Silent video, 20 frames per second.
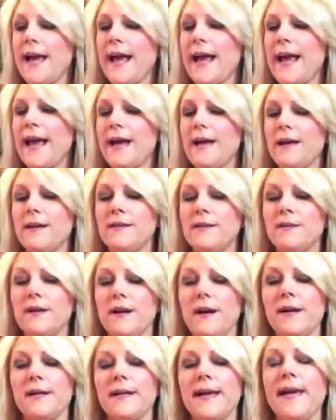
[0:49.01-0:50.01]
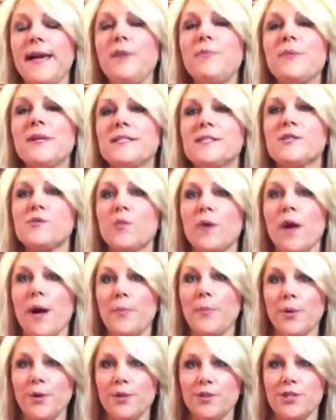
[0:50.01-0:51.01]
and cake mixes were
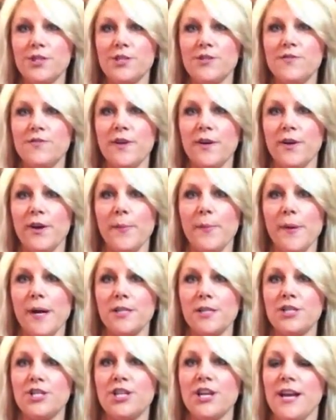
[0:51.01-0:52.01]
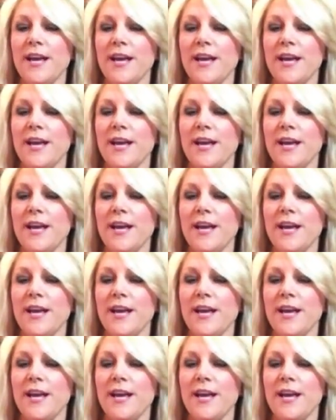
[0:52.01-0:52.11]
not purchased very much.